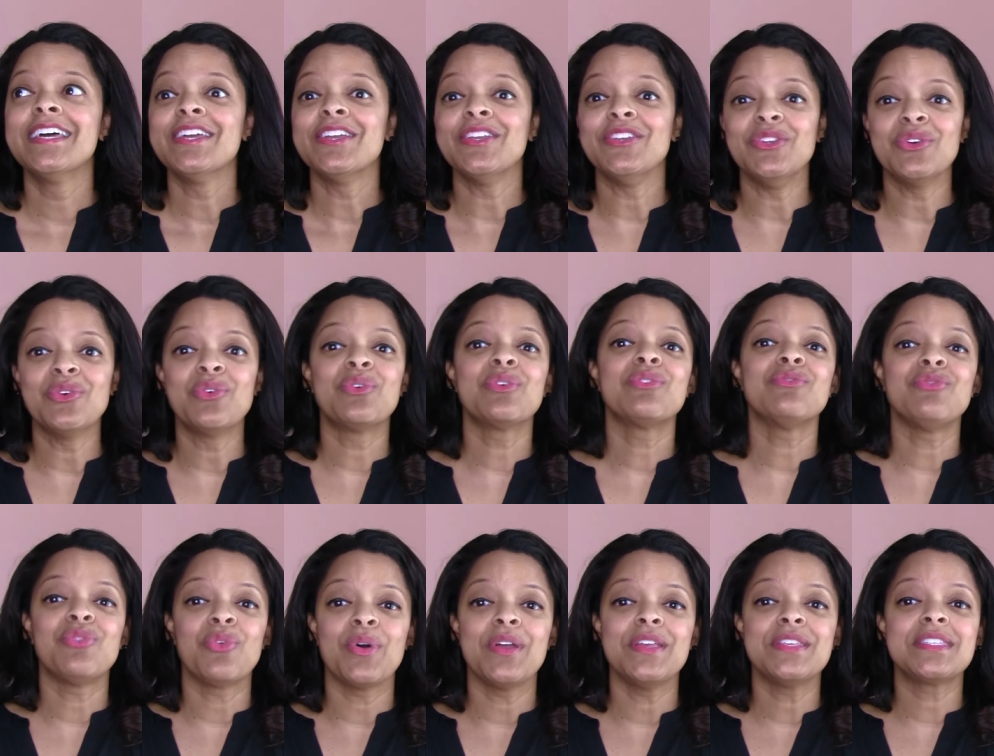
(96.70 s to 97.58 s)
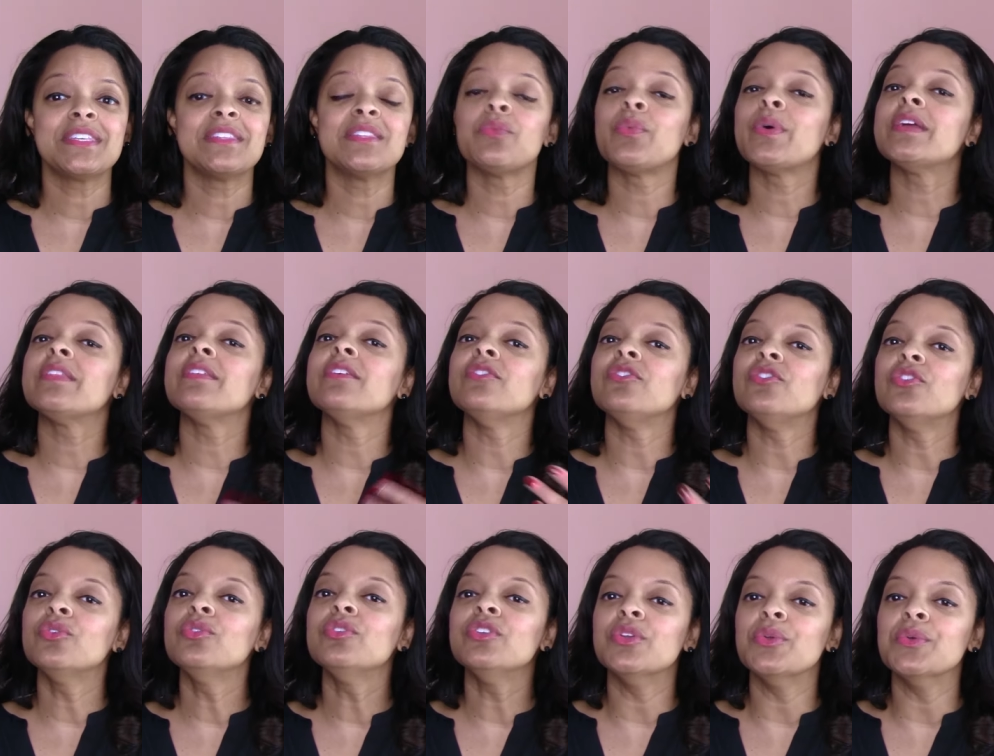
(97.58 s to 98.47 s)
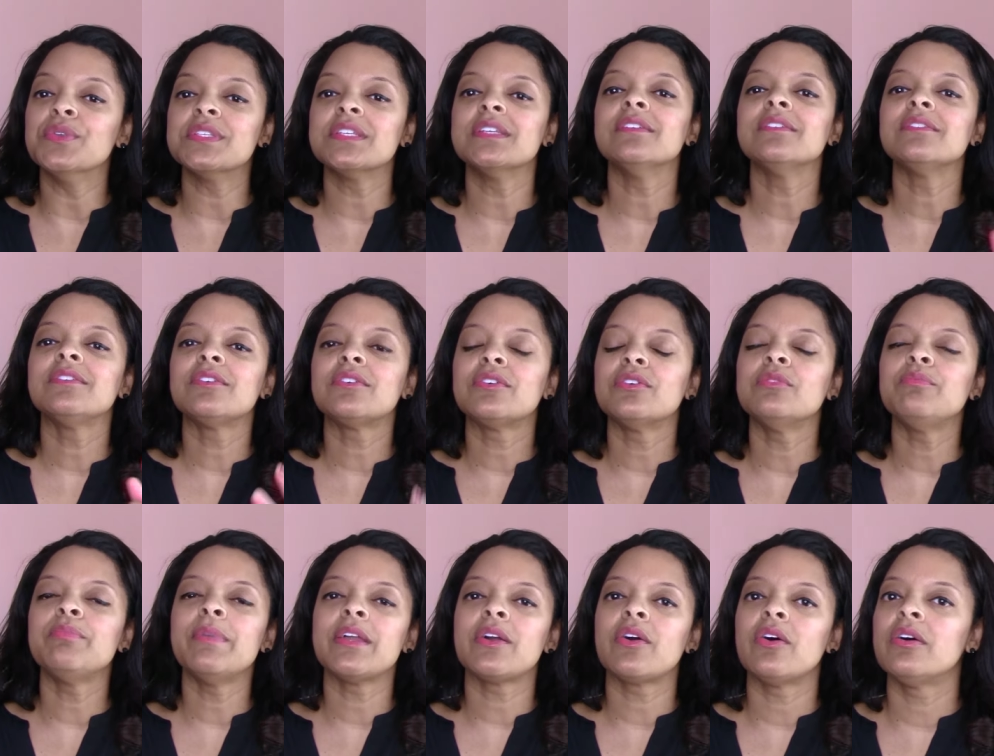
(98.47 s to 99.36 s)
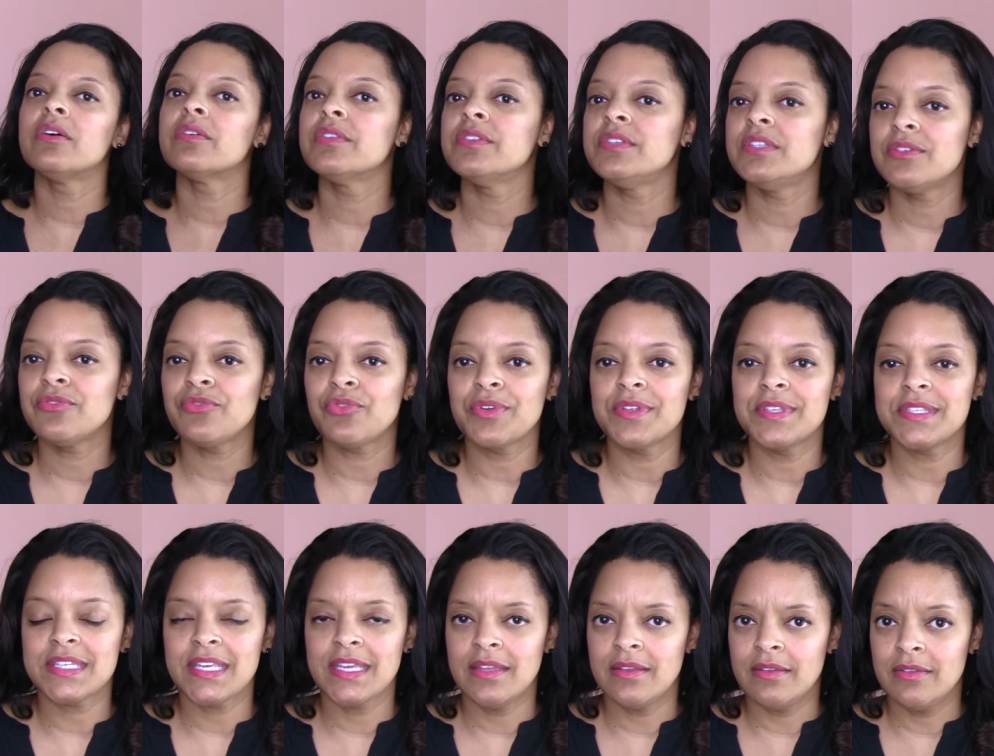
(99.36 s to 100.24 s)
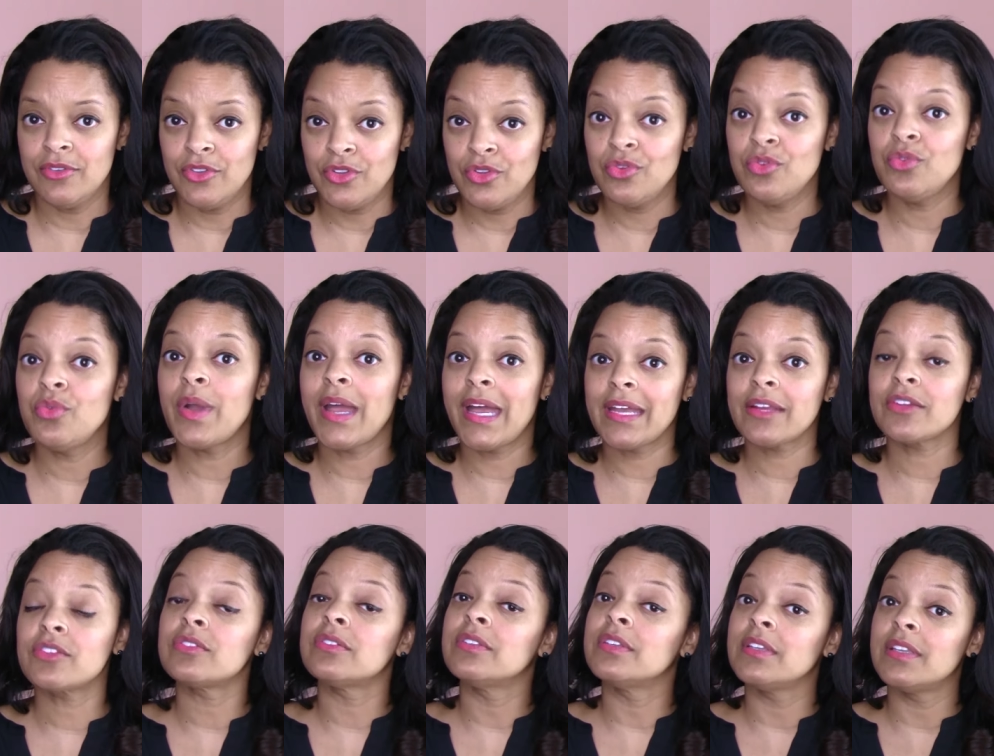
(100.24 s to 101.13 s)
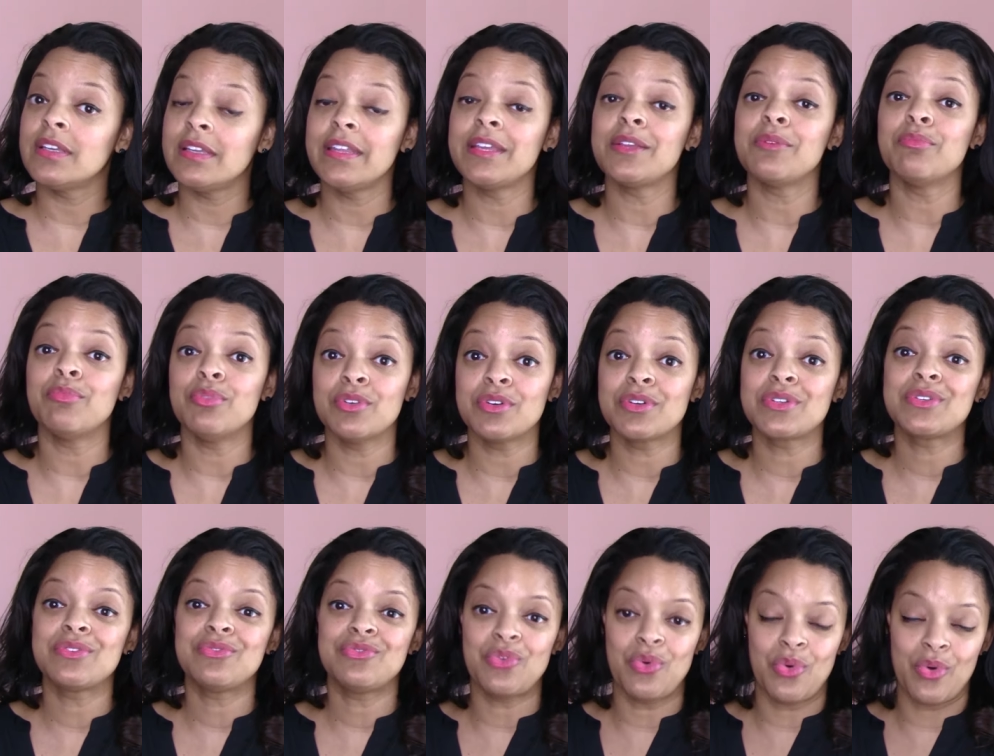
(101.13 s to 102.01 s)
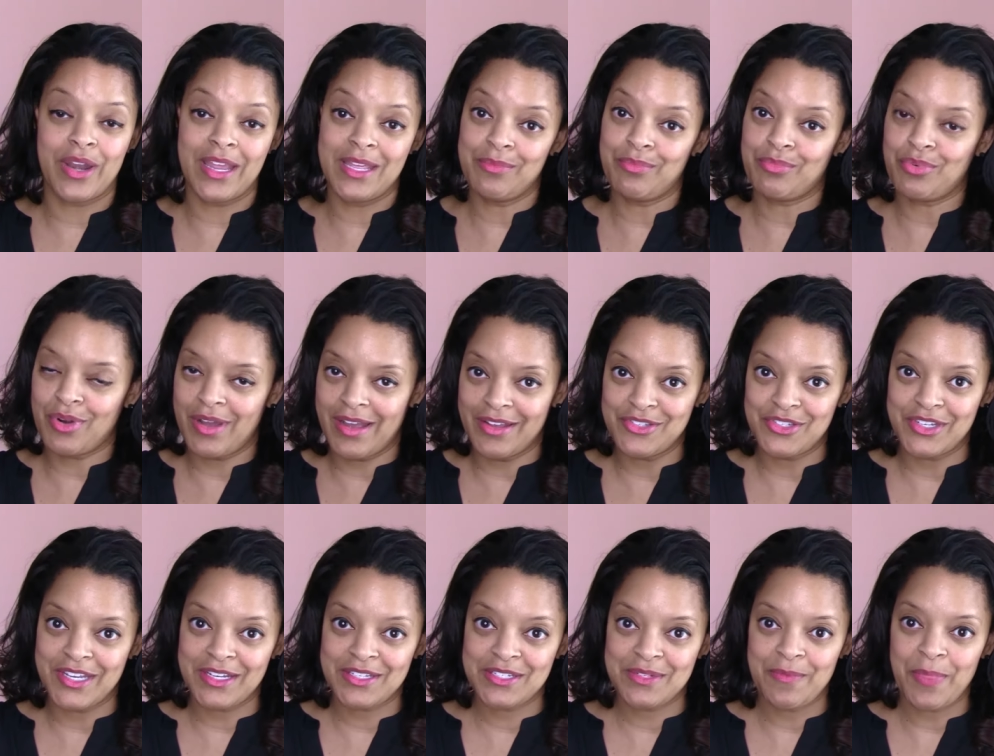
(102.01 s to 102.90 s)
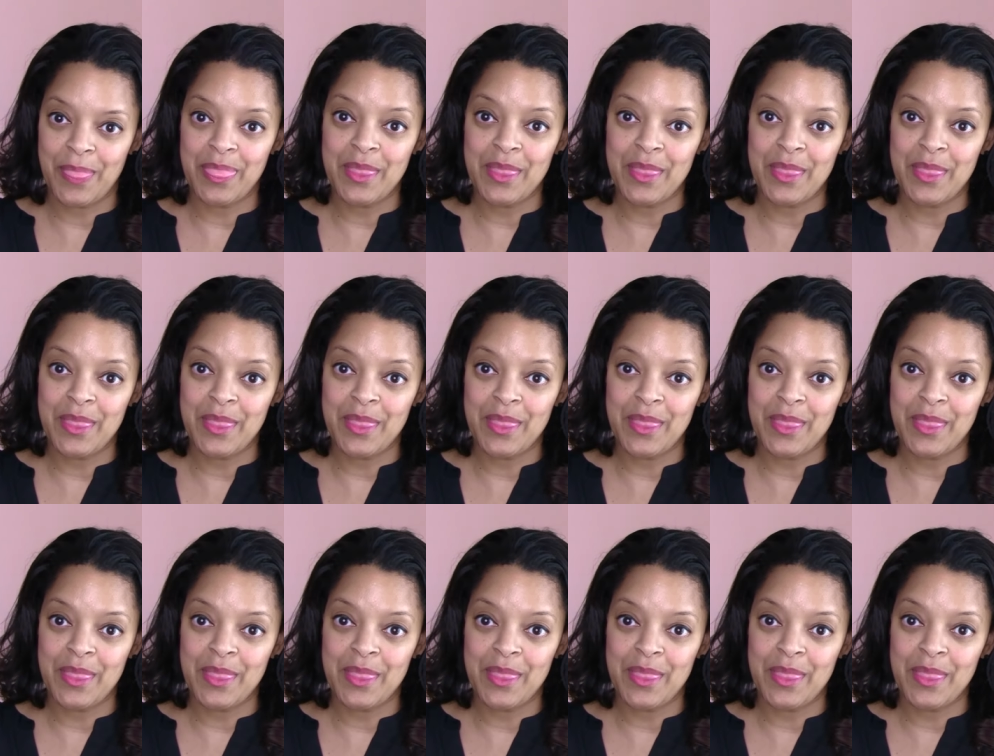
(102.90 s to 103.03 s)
your voice and the way that you use it could make all the difference in you actually getting booked for a project.